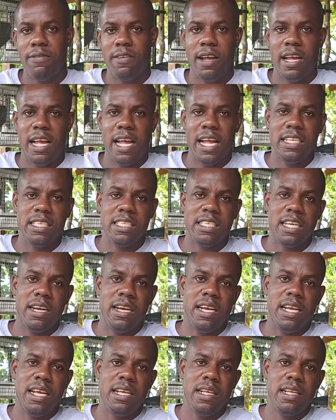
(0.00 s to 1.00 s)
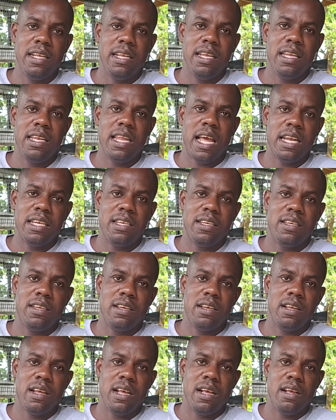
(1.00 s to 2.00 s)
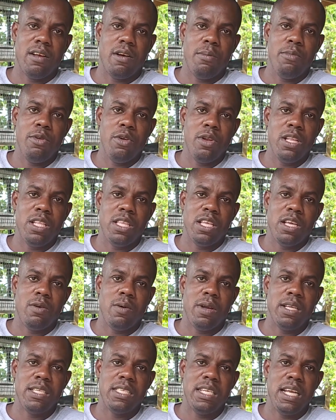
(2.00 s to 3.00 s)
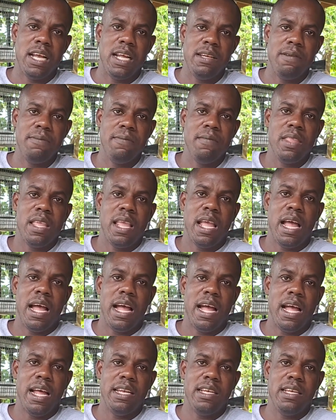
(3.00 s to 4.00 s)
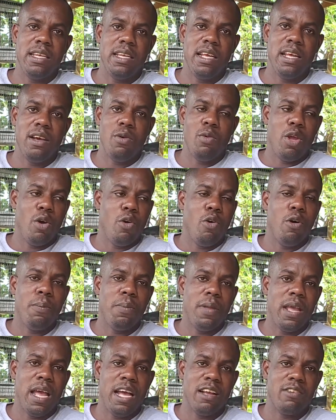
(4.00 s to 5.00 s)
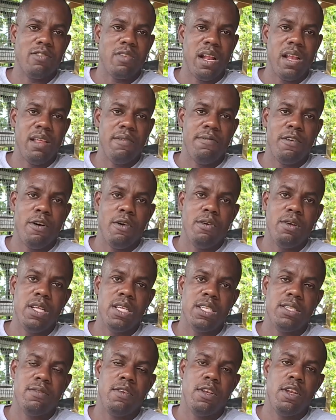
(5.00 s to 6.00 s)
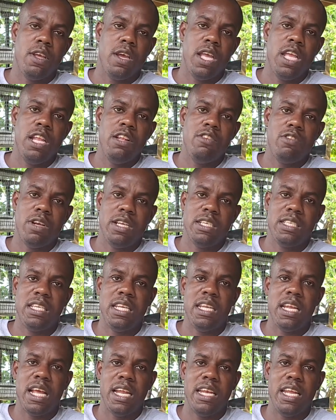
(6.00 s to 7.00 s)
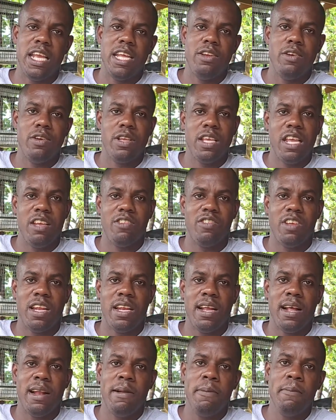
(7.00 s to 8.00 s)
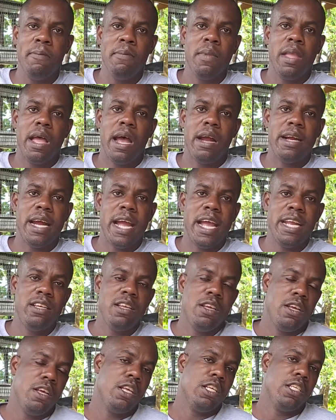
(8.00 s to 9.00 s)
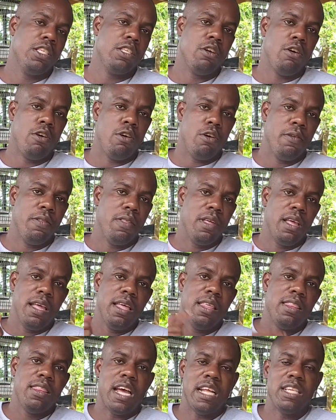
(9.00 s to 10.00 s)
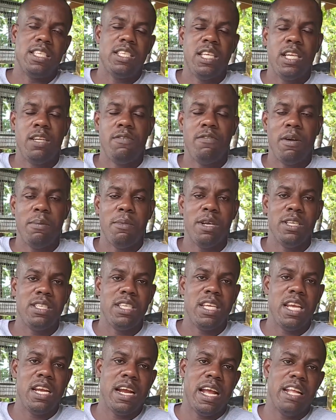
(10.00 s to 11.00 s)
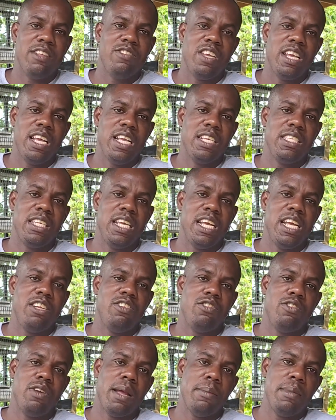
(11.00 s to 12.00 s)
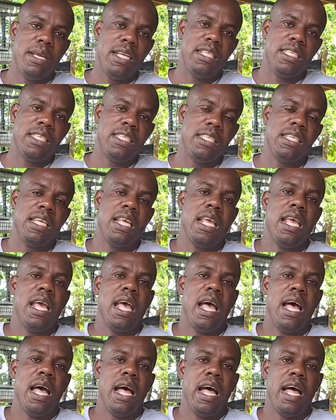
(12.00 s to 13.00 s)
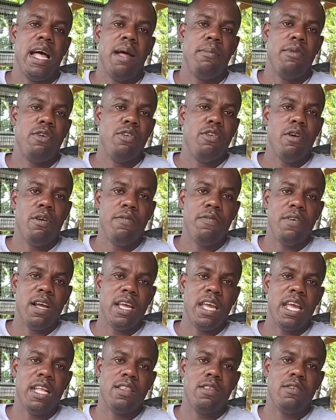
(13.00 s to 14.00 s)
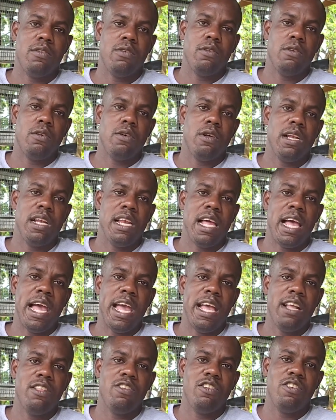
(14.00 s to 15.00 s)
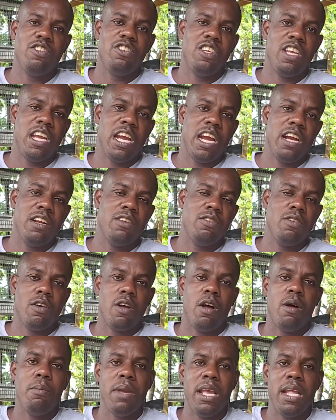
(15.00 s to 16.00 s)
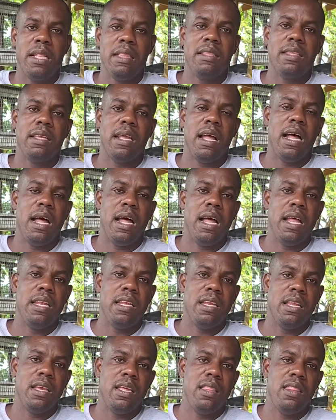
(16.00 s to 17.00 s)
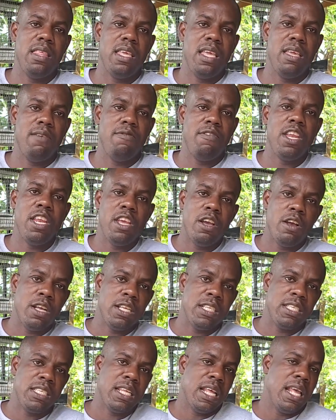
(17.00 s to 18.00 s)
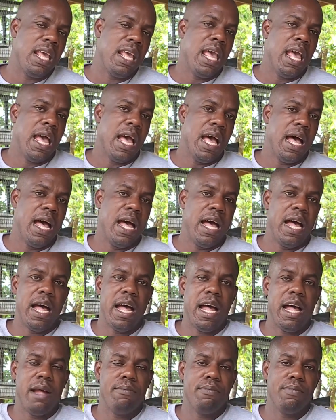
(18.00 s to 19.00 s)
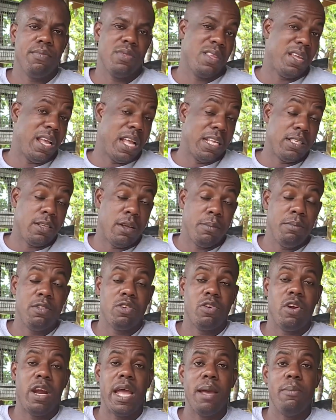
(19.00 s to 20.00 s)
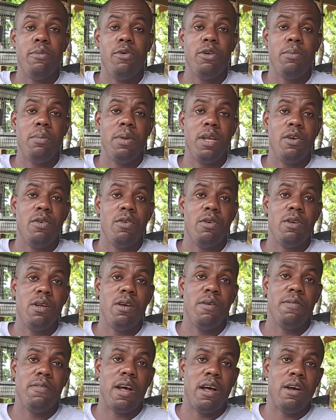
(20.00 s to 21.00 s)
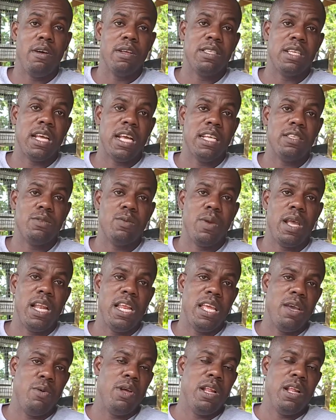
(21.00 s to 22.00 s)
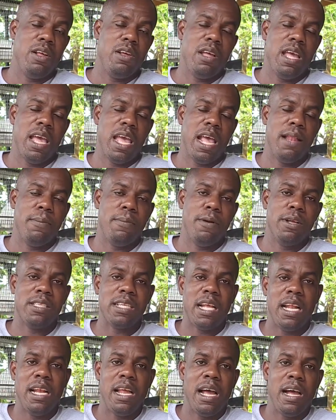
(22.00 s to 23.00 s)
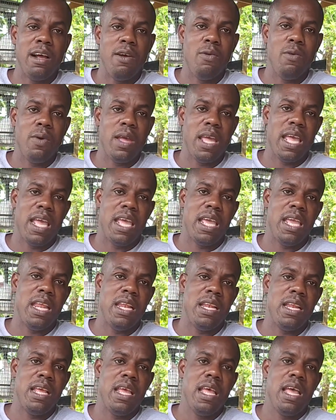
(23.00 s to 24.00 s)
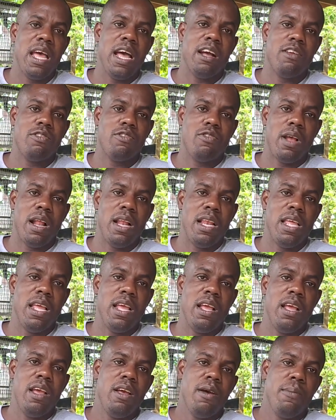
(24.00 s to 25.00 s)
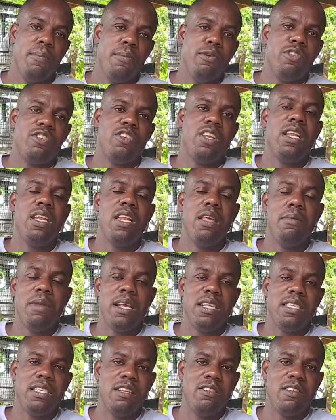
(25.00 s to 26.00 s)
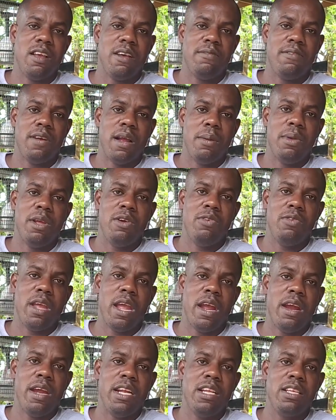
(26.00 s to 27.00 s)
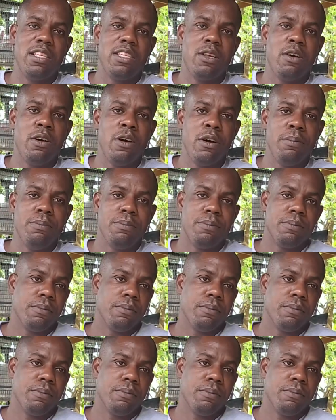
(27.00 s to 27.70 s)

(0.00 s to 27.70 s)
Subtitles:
for answering that community question, and we hope you actually found this video interesting and educational. Alright, so that's it from us here at JSH Rabbits. Don't forget to like, to share, to comment on the videos. A subscribe would be good for us as well. It will help us a long way in actually pushing the message of rabbit rearing. So